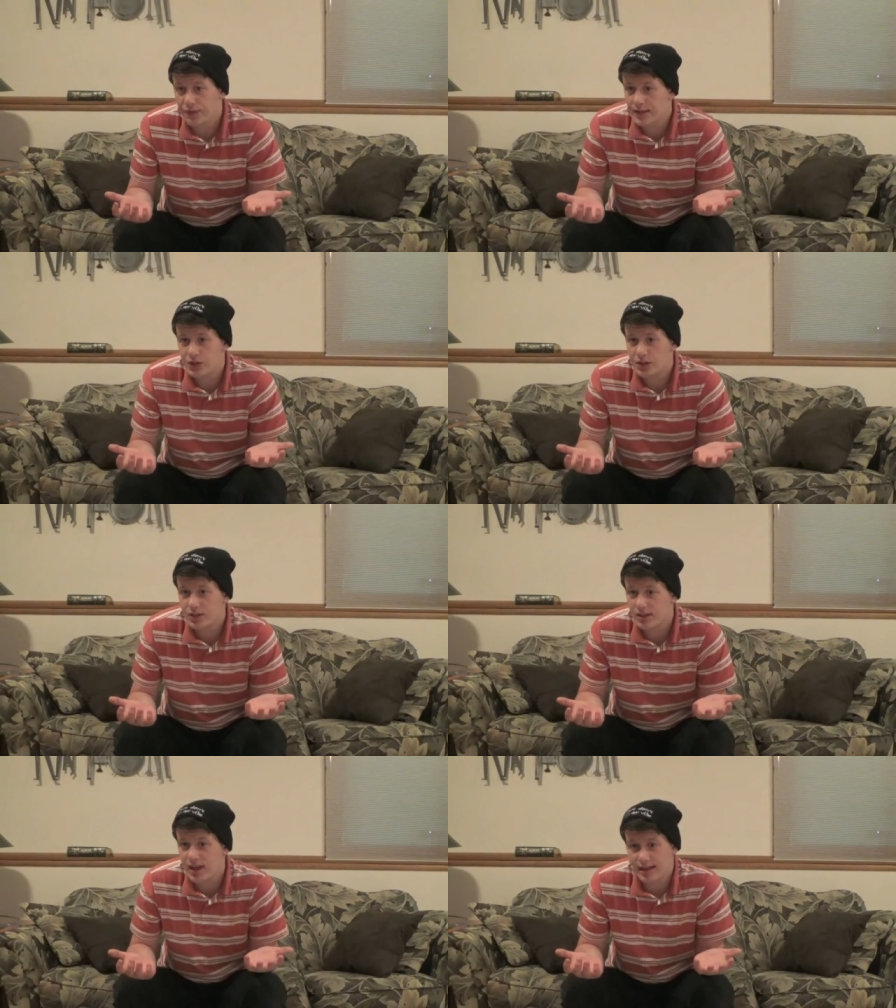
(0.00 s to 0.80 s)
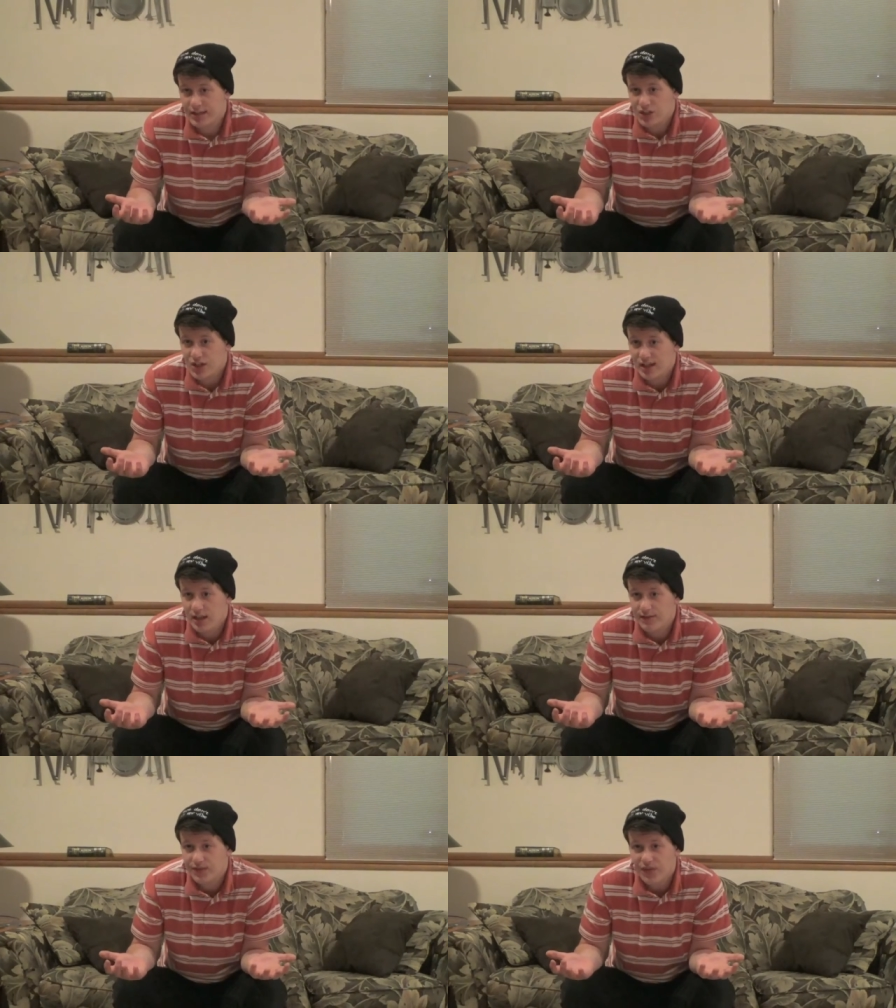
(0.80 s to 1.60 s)
Niche is a niche that
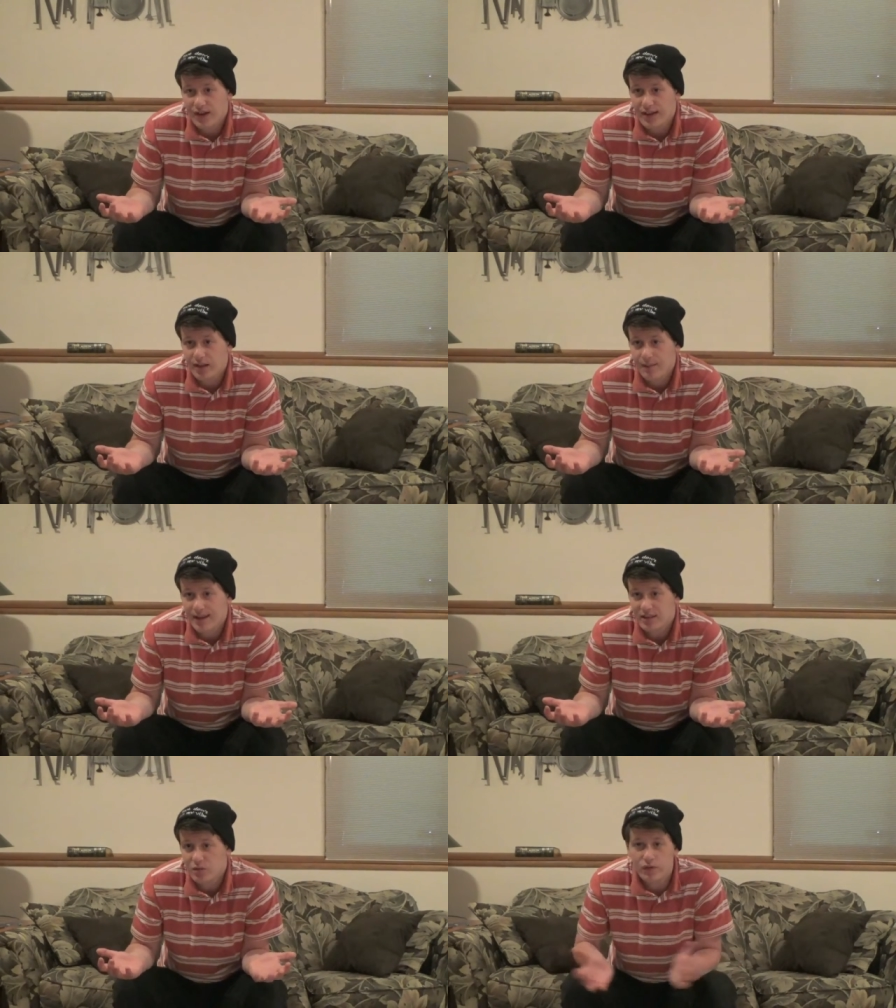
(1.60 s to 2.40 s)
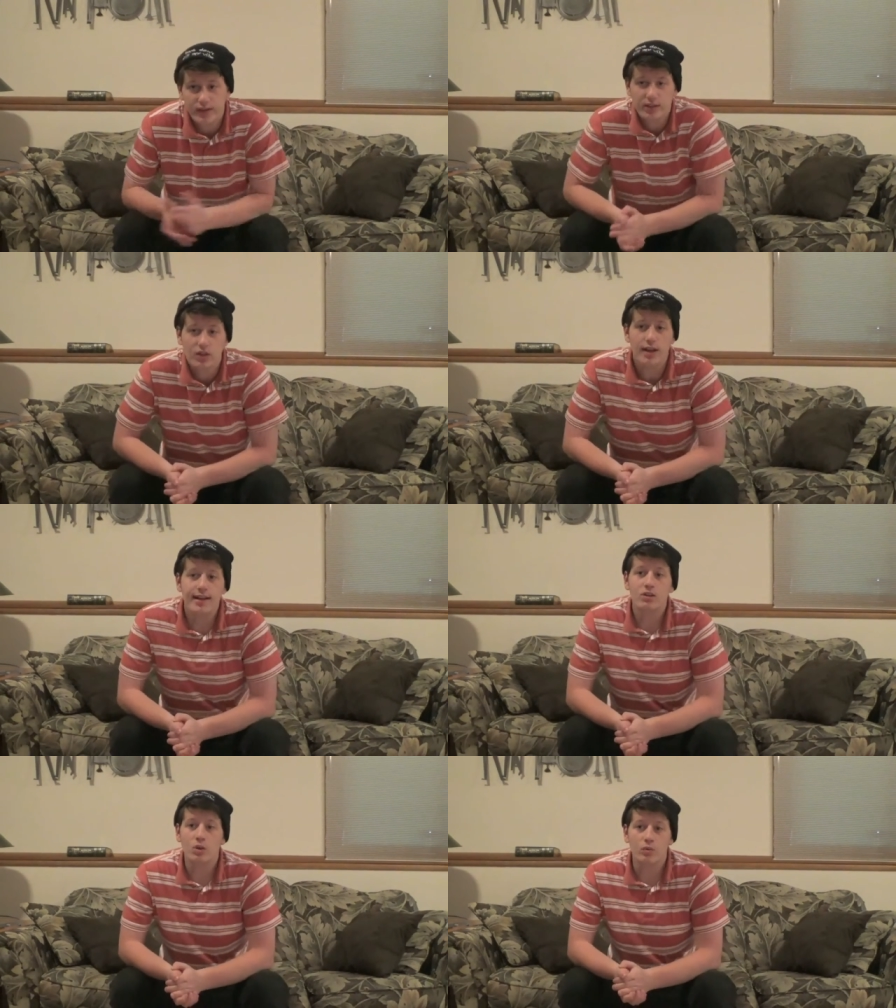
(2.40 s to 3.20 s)
loves fucking amazing movies.
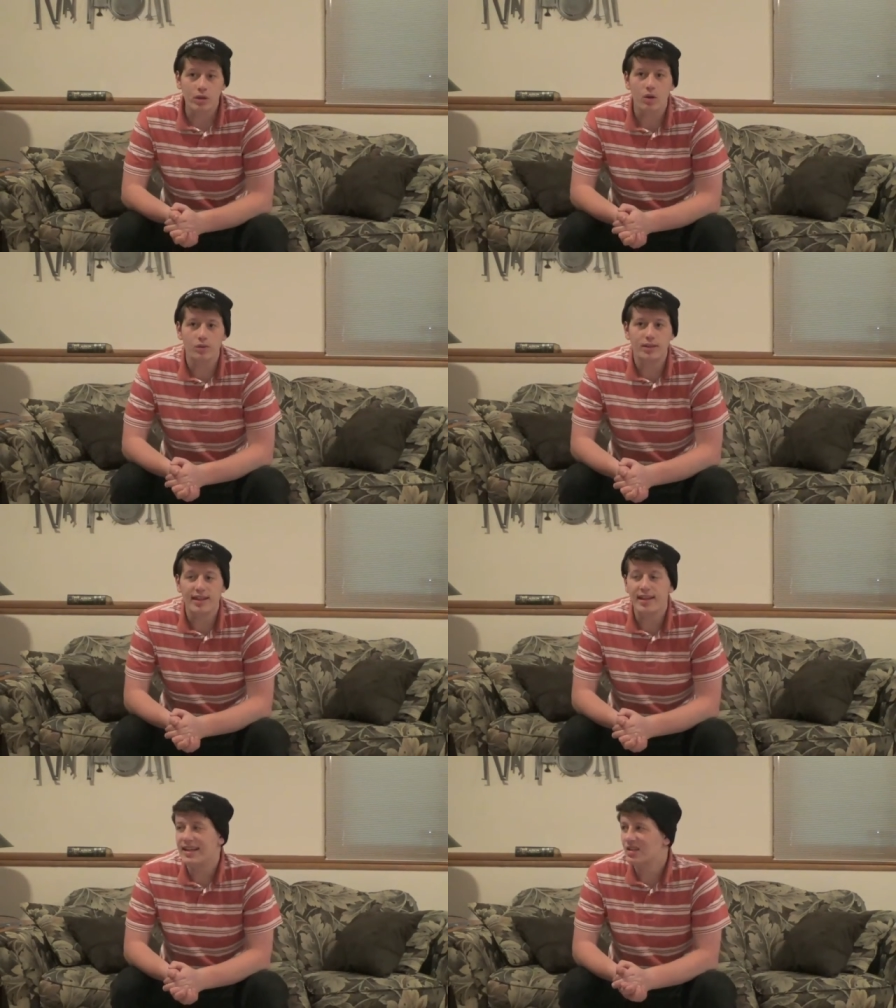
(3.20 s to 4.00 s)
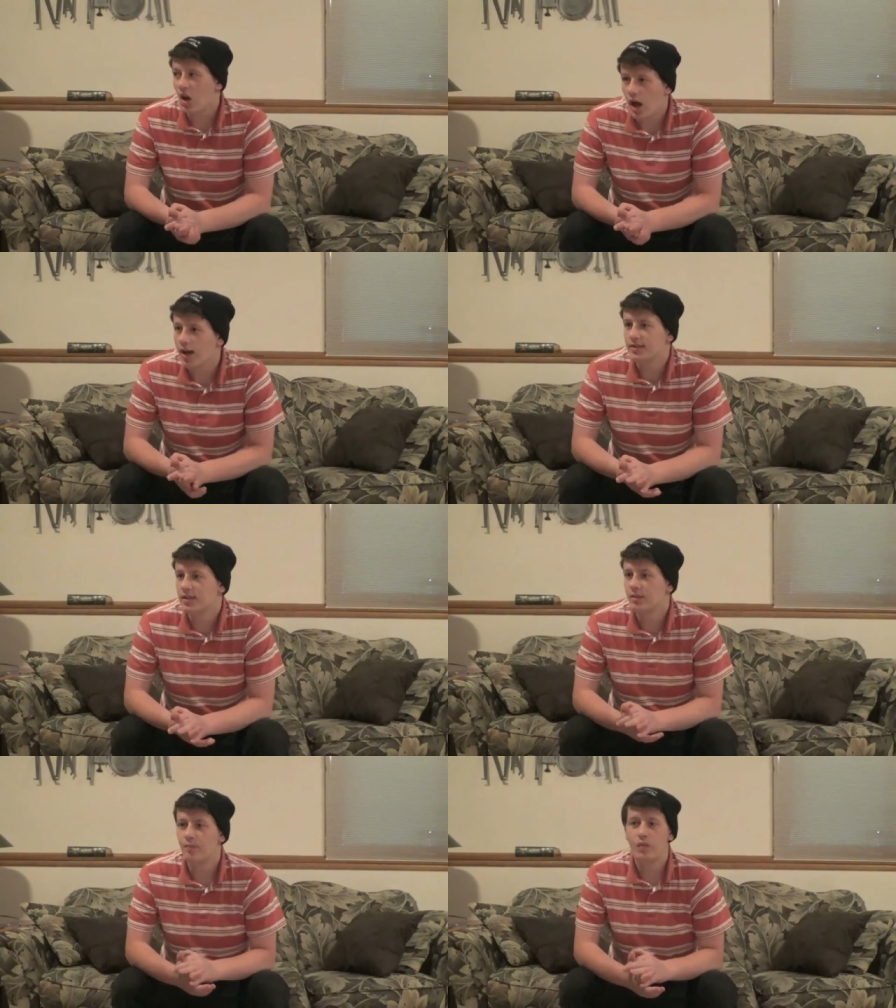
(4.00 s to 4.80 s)
So go see it. It's
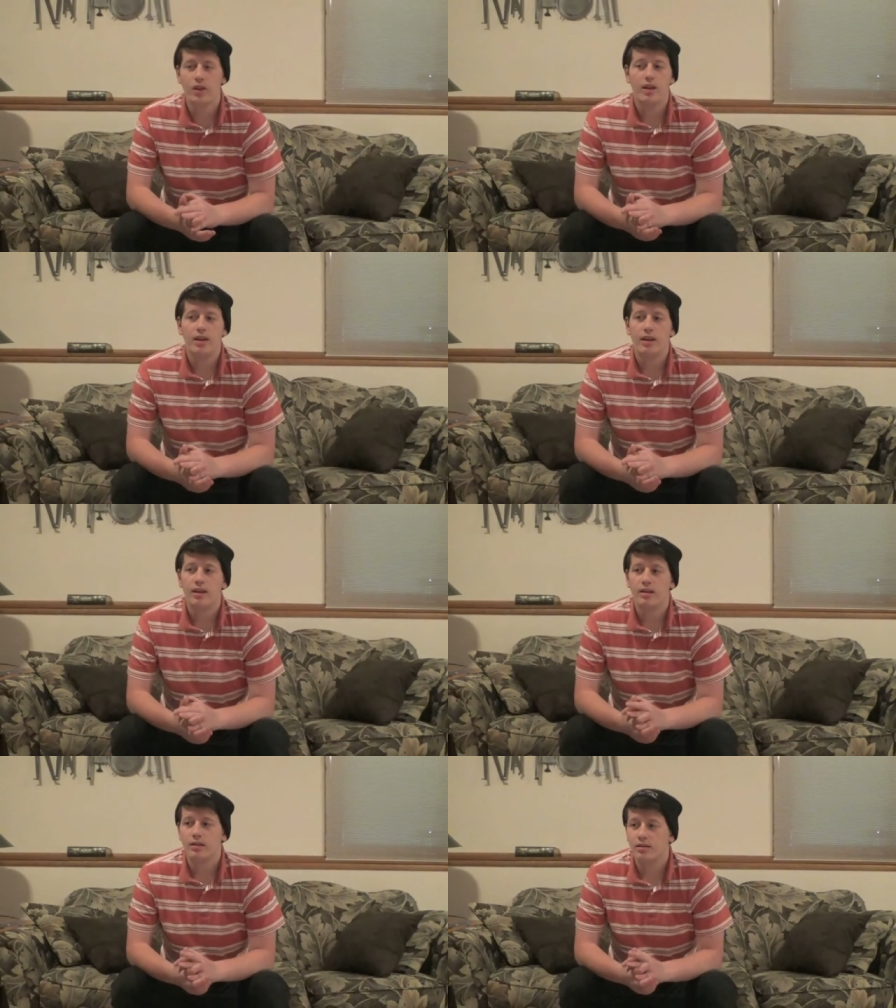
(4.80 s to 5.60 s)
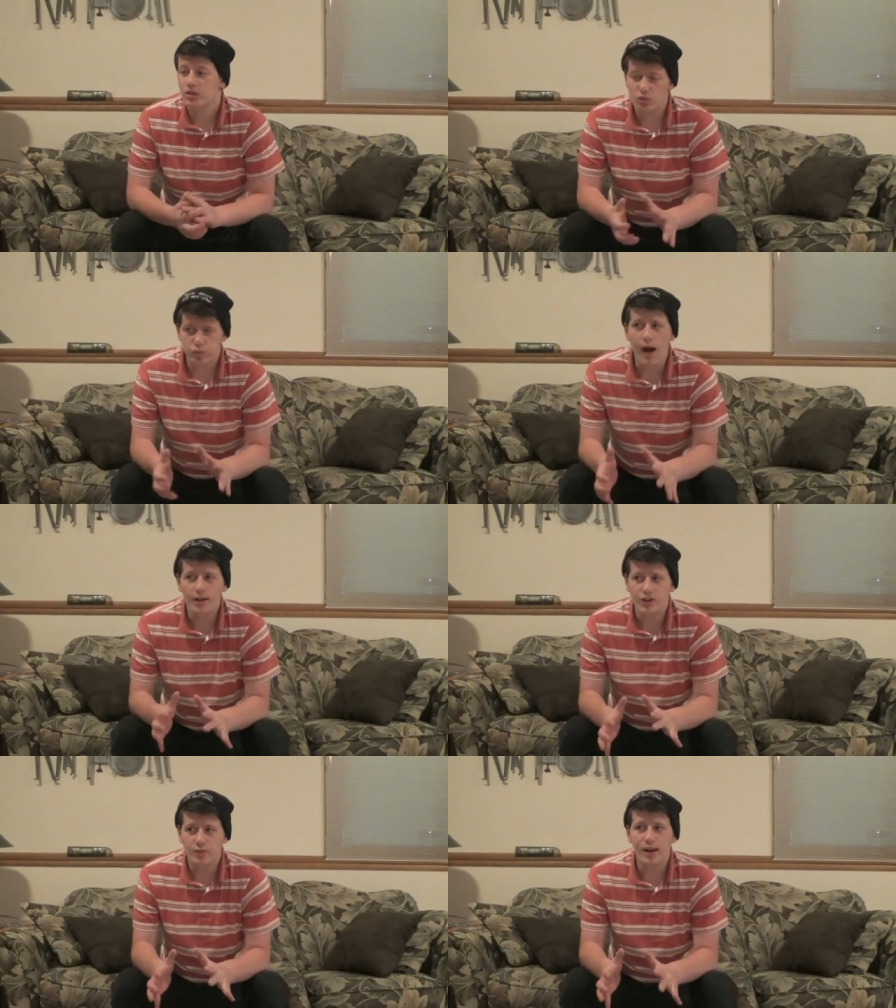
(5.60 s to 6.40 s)
awesome. Just
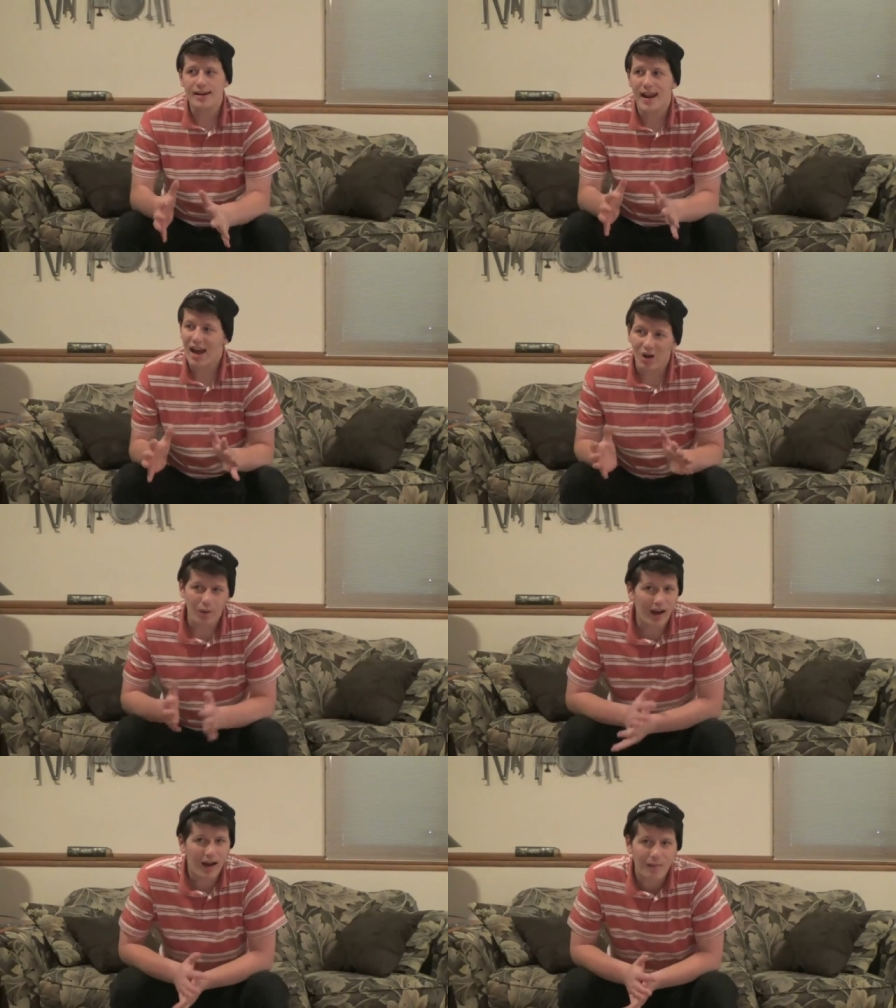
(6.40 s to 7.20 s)
watch it right now.